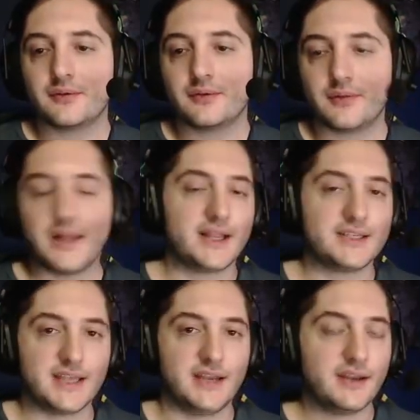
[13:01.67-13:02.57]
Like I
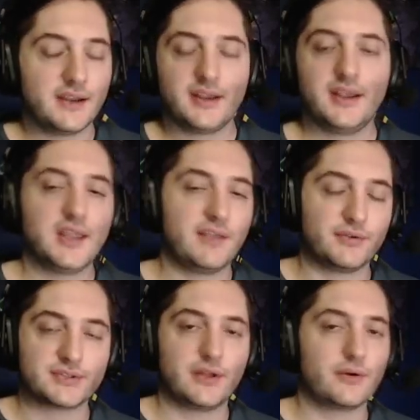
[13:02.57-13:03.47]
said, if it
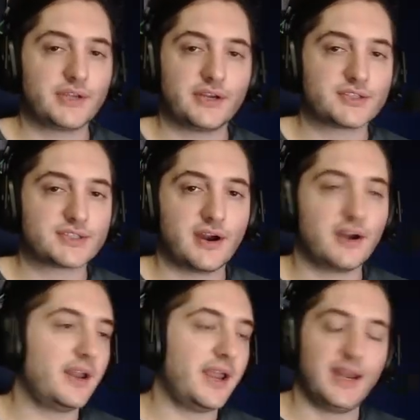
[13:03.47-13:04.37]
was lower tier to
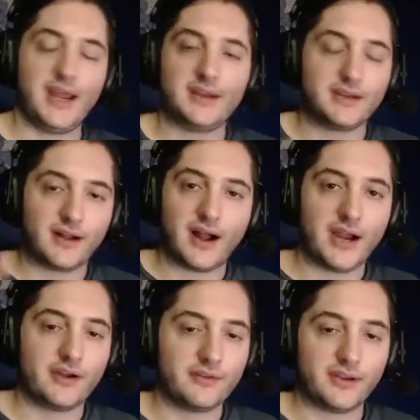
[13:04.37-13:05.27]
start and ended at a
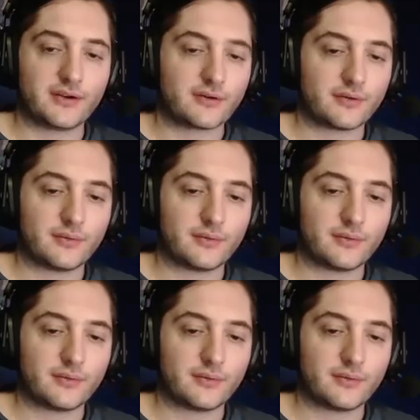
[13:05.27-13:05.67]
higher tier,